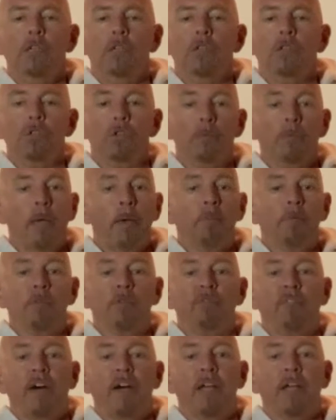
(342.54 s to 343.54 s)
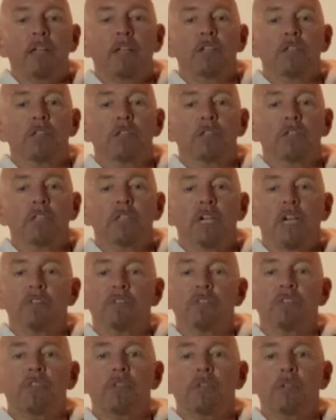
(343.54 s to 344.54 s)
you'll be able to find nearly
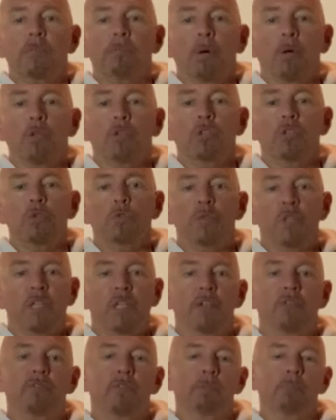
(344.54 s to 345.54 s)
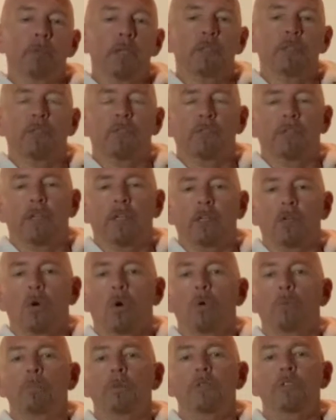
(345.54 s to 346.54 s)
every single part you need from places like
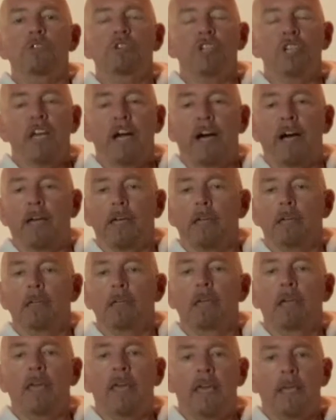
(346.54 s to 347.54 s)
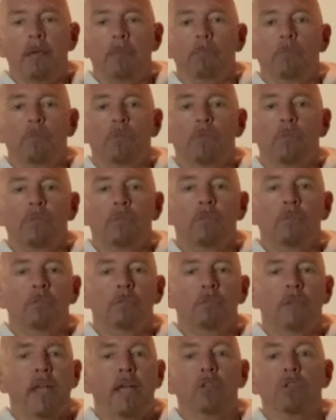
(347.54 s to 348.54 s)
OPGI, Ames,
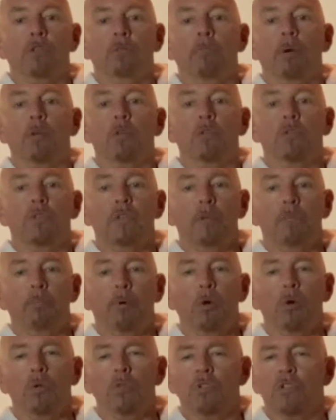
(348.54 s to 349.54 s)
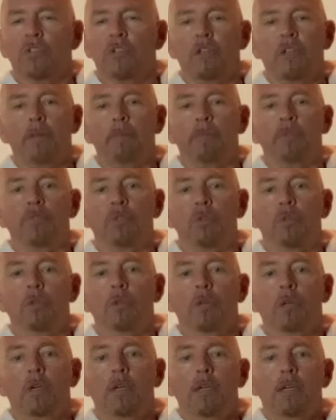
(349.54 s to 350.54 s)
National Parts Depot, just to name a few.
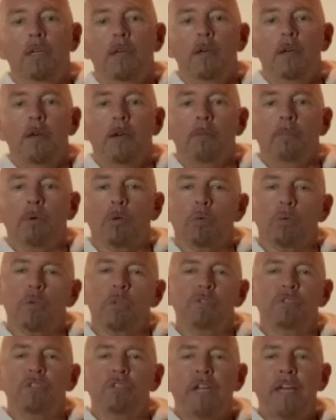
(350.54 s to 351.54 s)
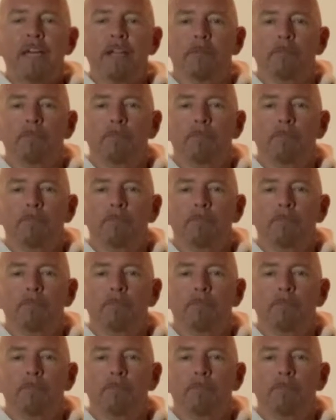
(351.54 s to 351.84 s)
But what if you're not?